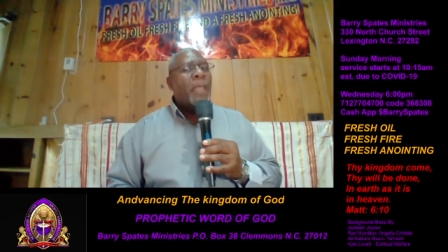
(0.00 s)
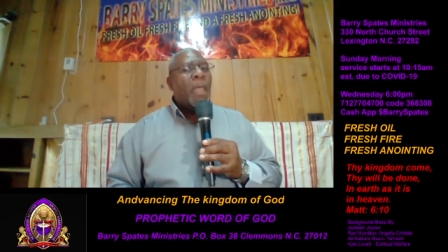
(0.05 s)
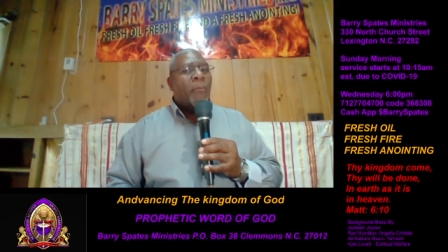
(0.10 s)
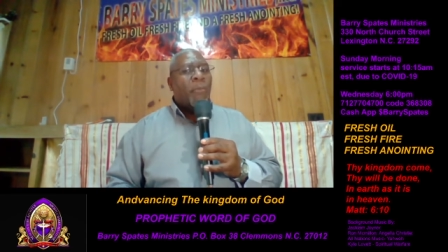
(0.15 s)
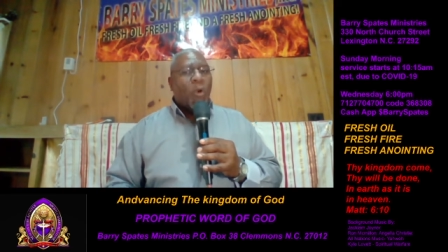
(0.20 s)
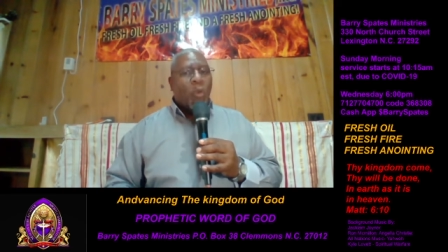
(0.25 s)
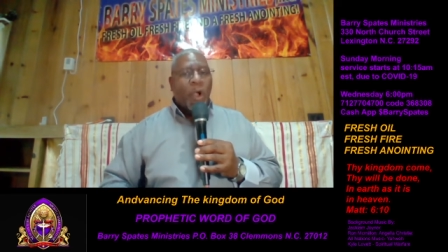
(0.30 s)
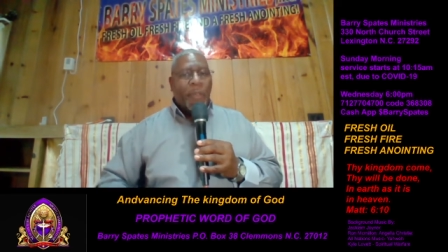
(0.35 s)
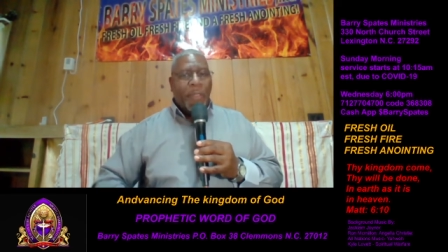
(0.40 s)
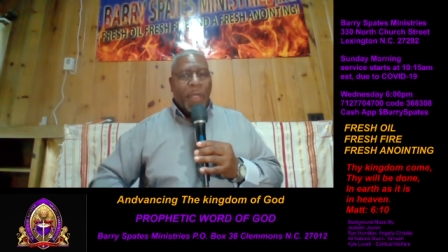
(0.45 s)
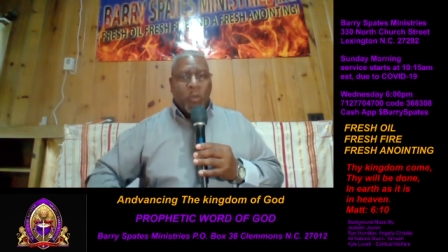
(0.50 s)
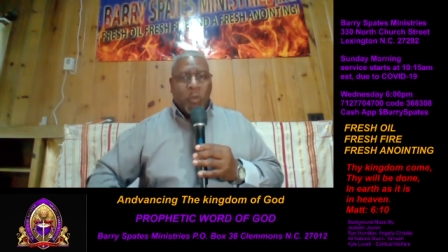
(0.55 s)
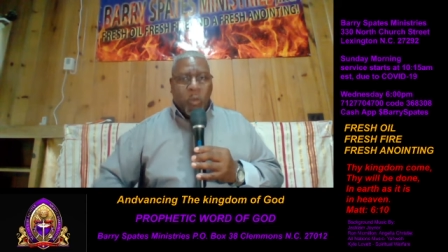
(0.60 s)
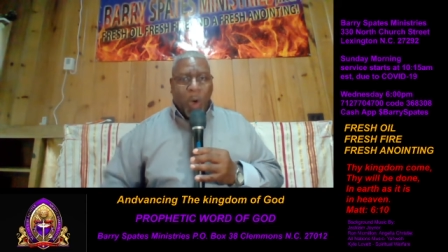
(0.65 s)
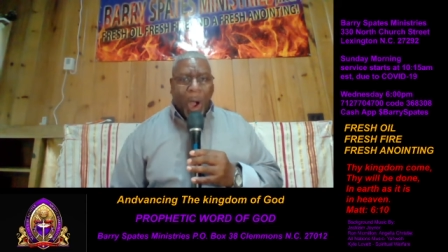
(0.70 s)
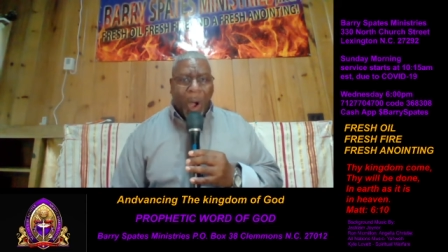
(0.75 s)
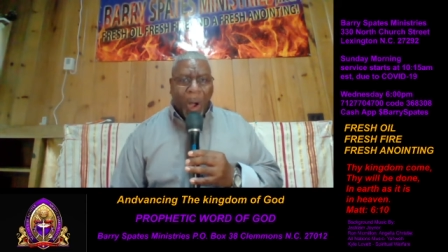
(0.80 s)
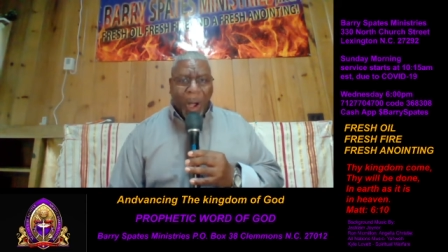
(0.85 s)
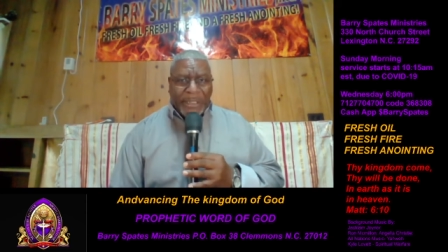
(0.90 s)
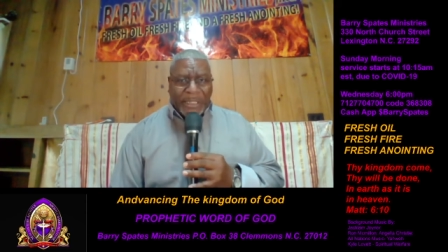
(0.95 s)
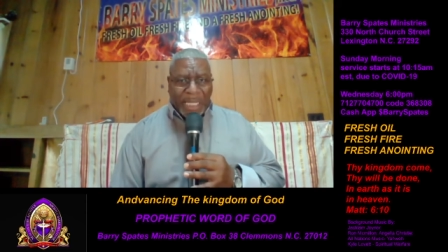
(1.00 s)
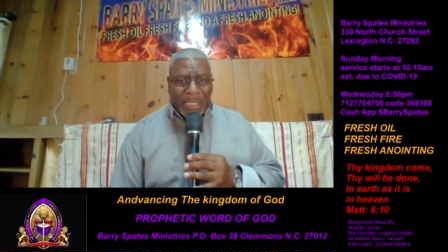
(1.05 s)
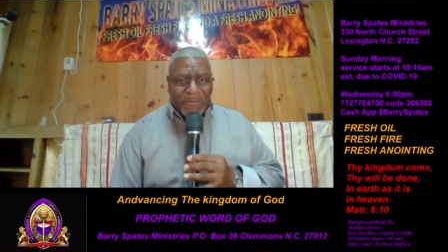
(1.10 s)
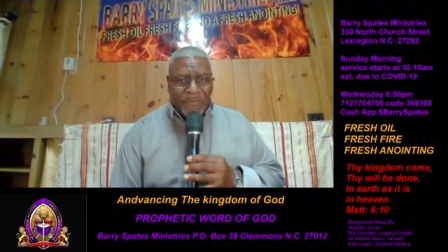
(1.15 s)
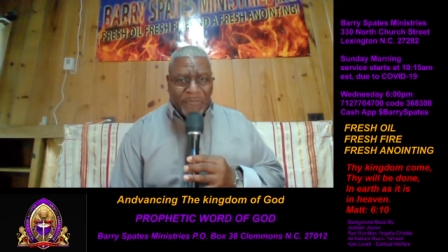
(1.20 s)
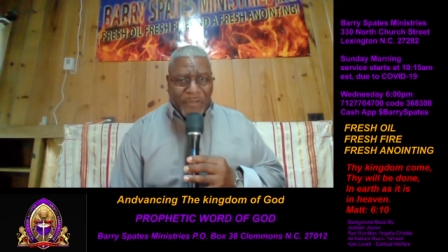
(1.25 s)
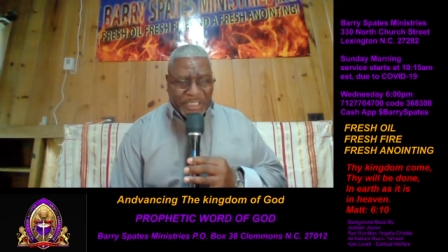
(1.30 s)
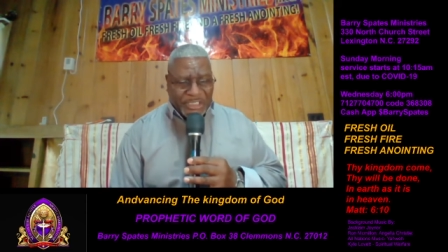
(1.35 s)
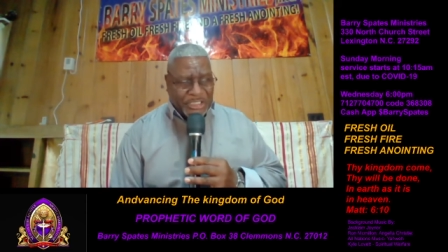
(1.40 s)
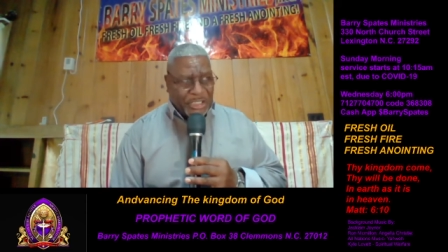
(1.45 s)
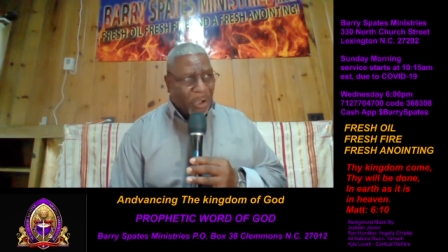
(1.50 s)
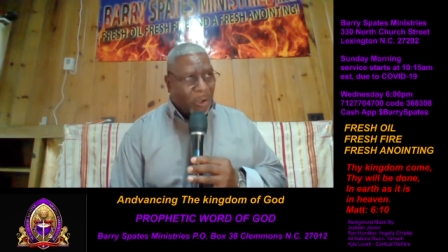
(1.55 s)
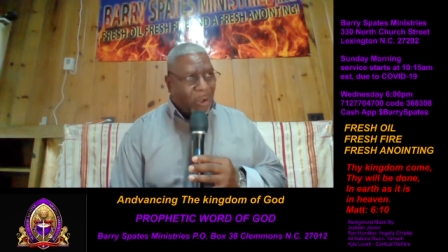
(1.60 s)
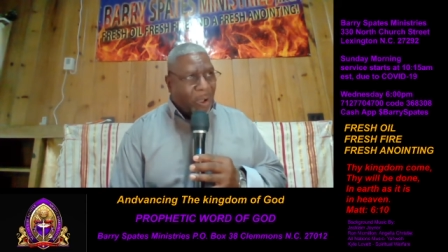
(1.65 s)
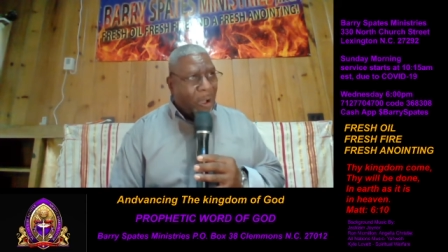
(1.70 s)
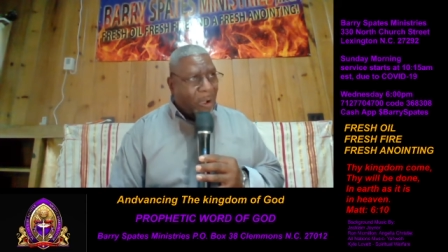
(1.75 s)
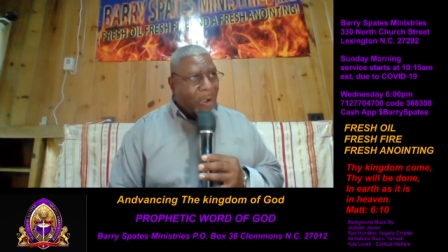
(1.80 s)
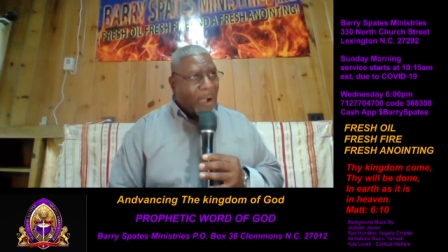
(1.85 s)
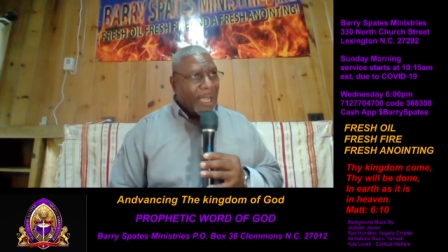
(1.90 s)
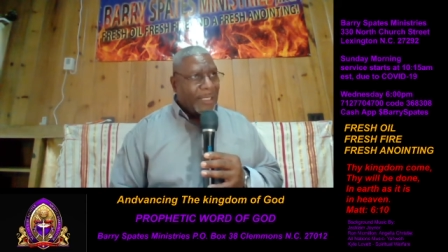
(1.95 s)
But when the word convicts your
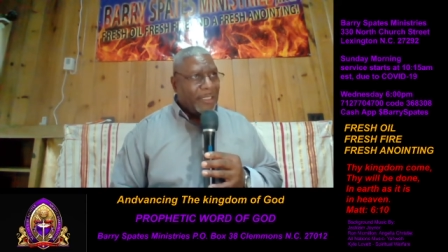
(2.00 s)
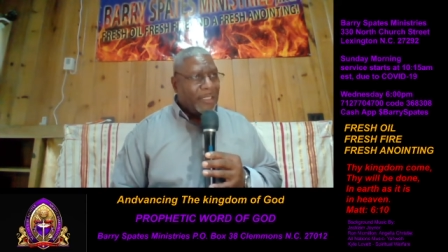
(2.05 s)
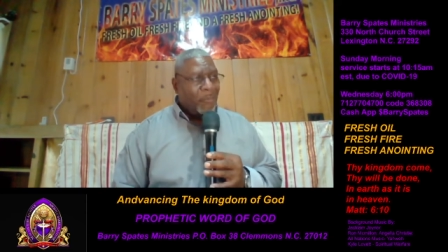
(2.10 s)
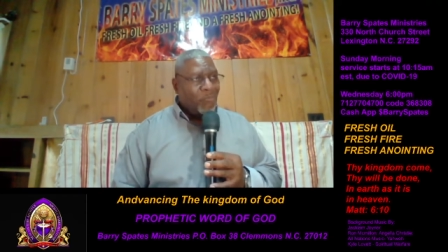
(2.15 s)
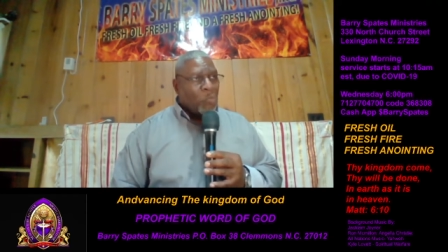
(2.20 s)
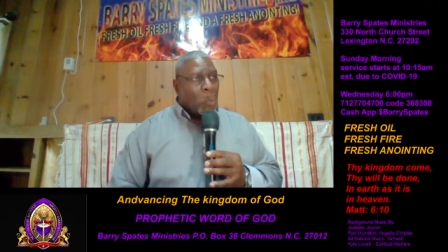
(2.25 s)
heart